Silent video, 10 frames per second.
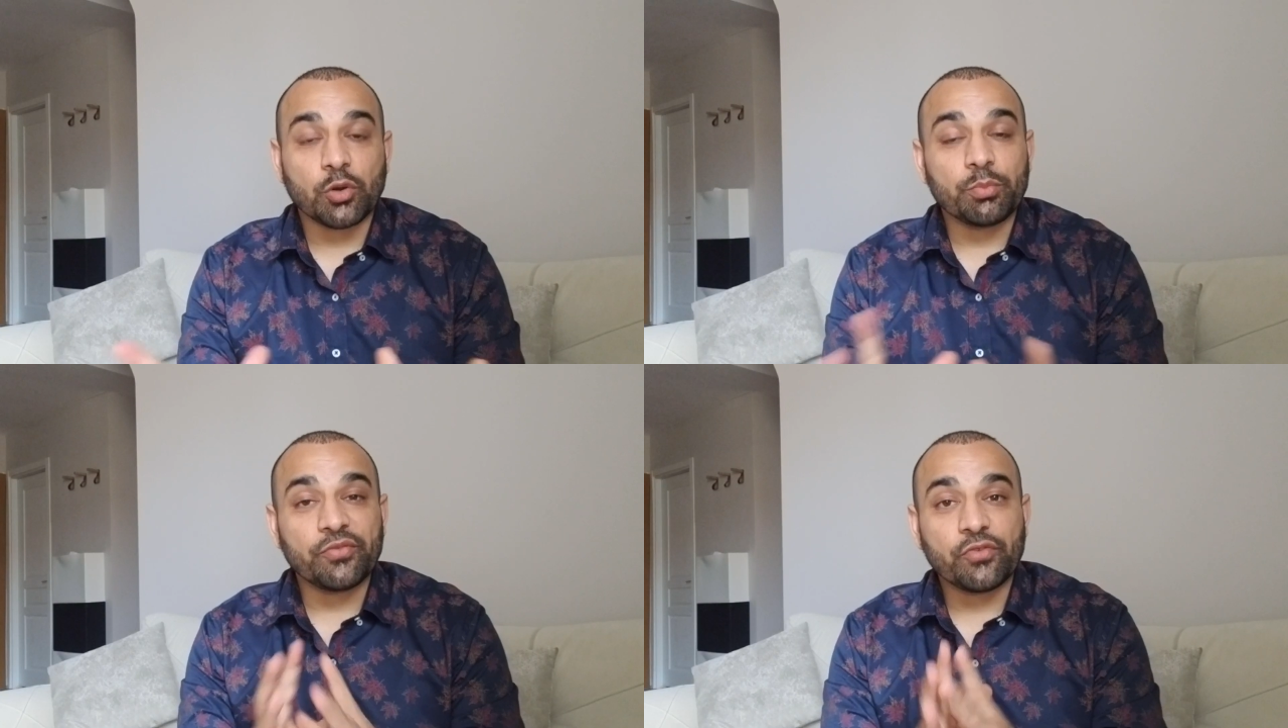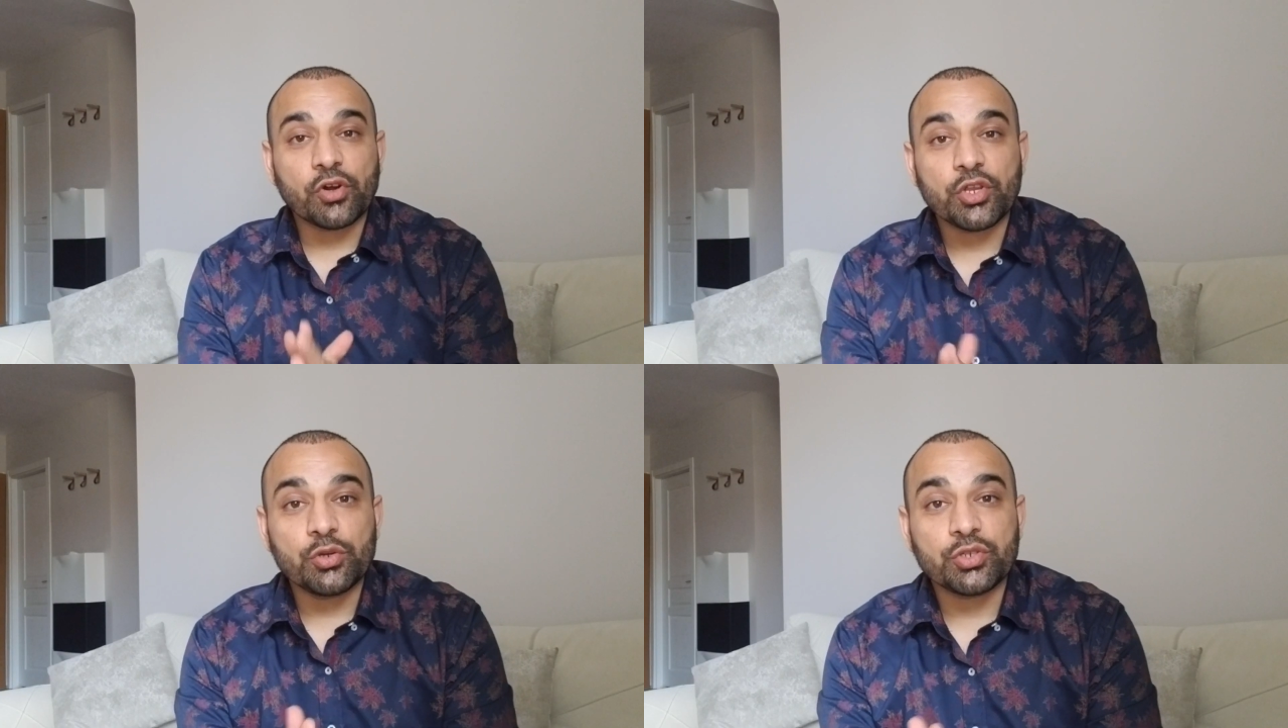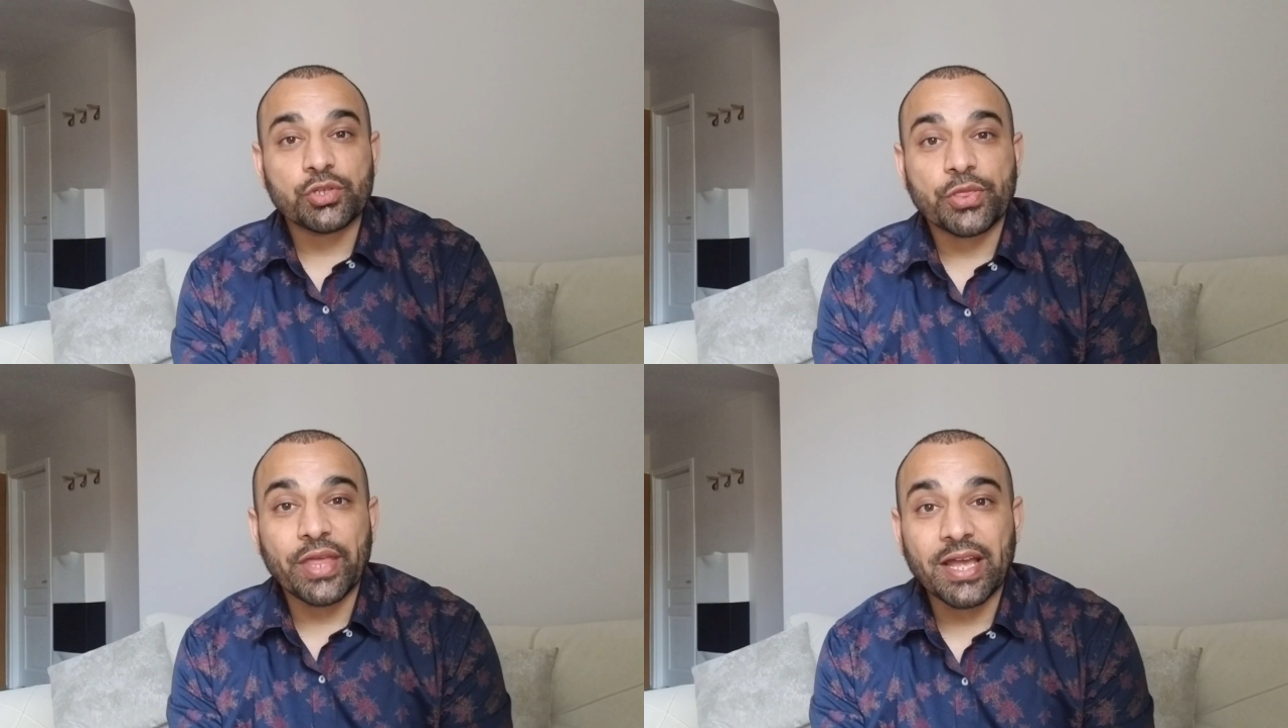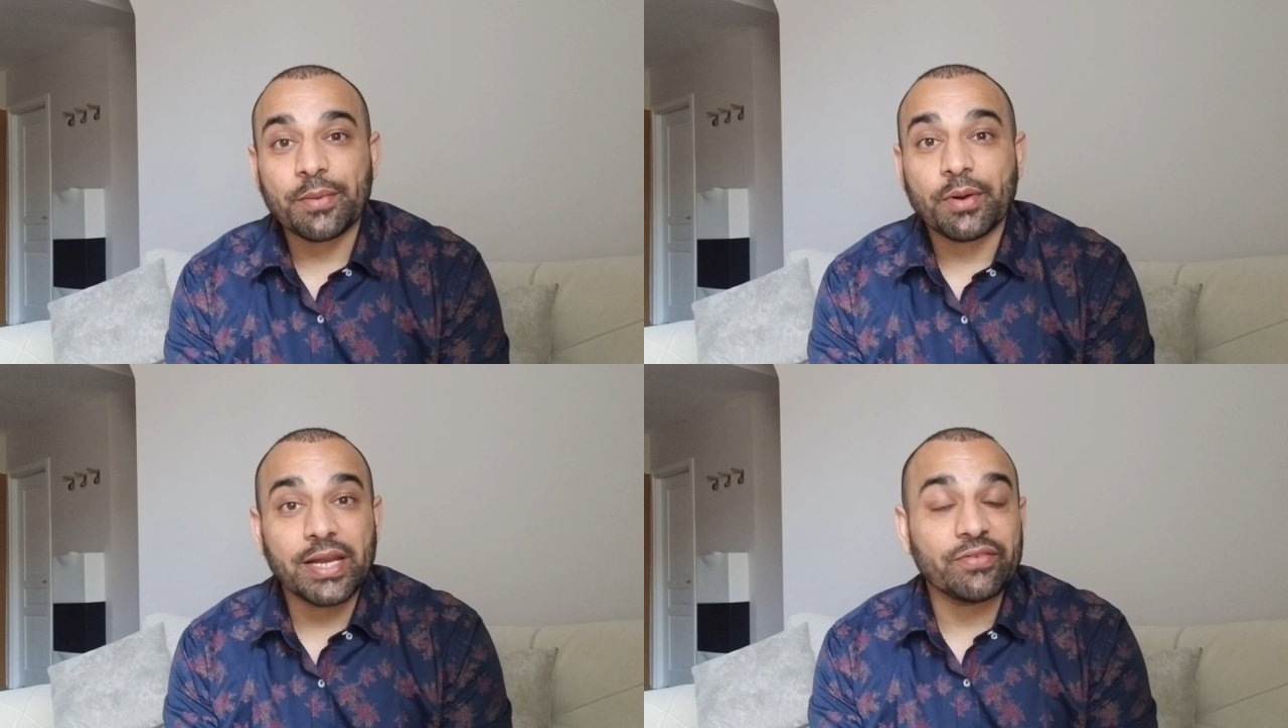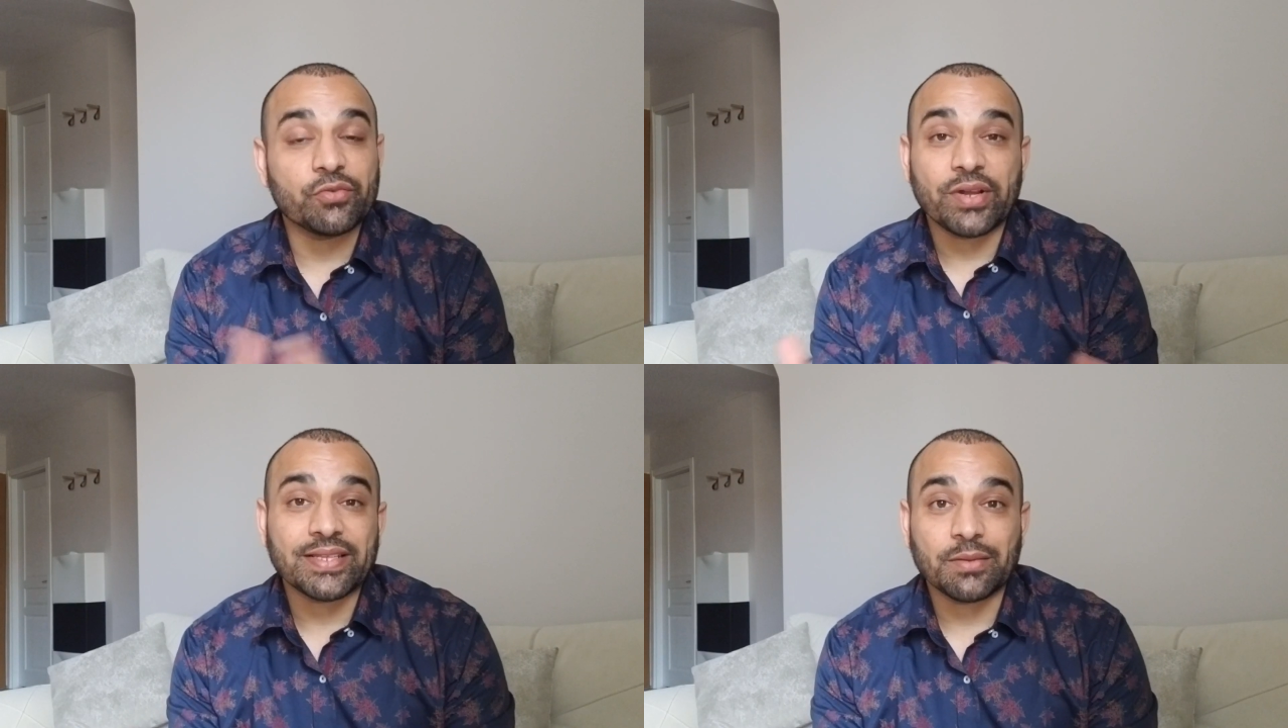before you think about even
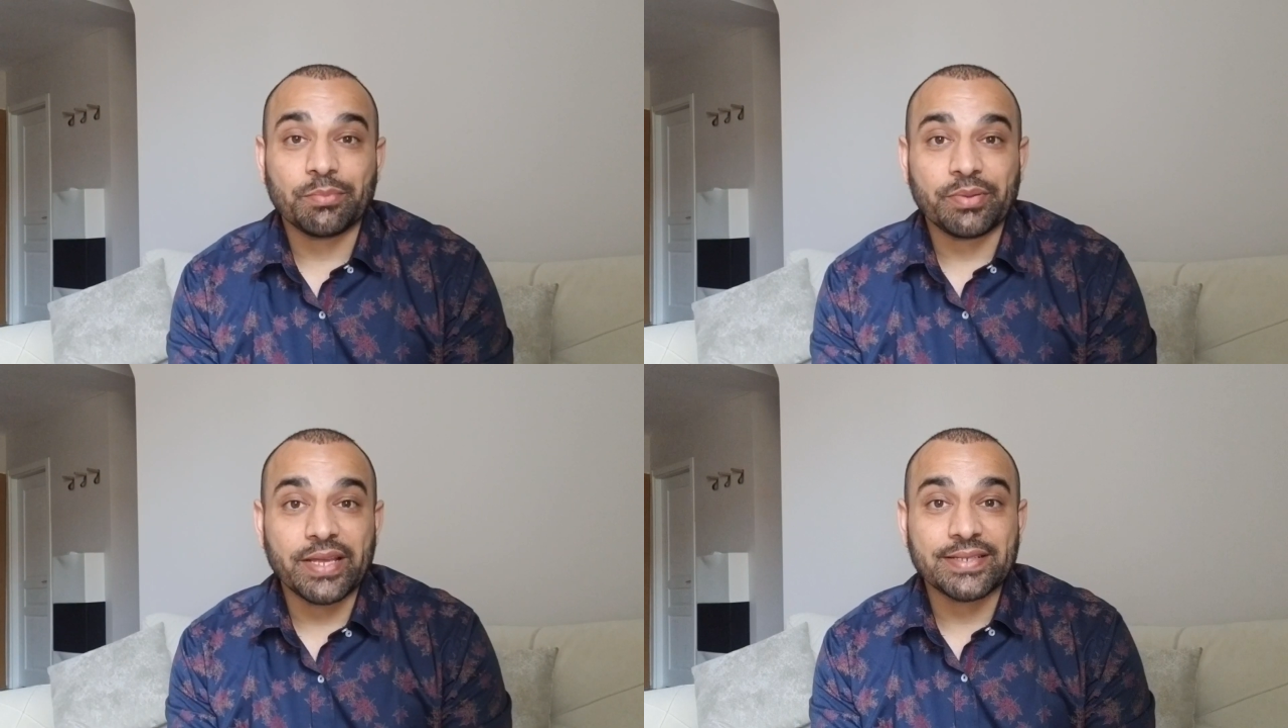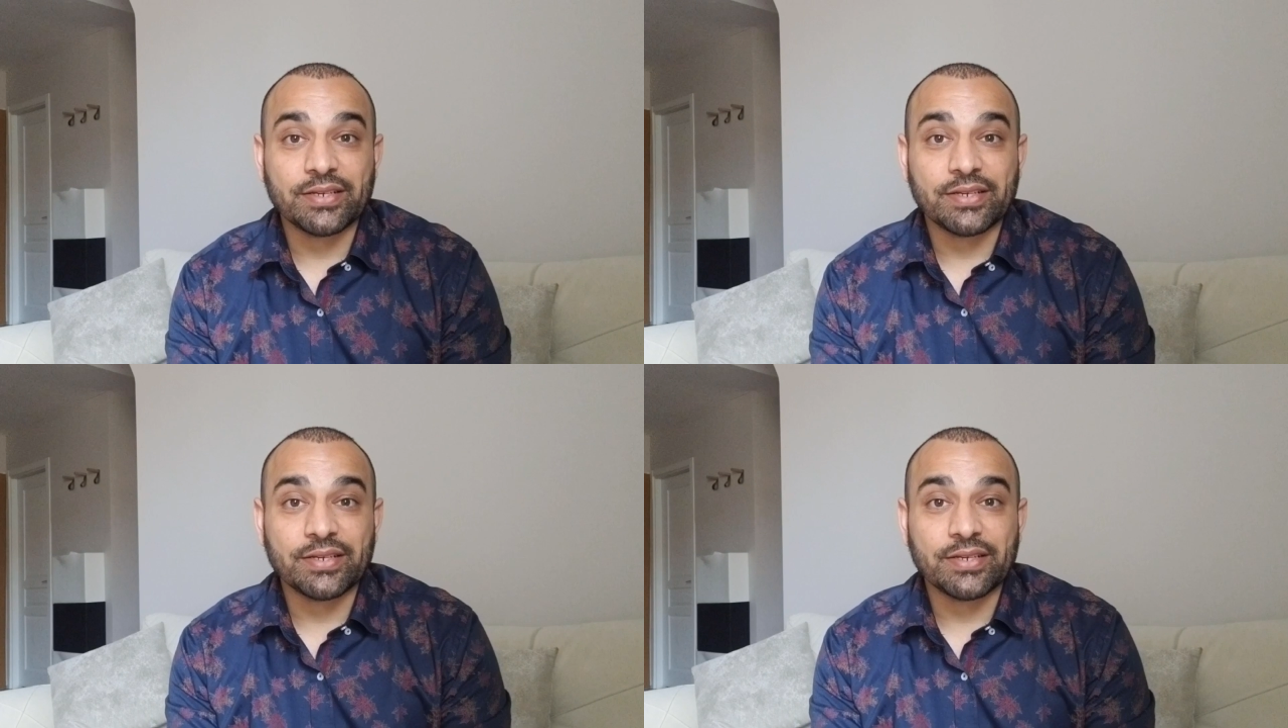renting a place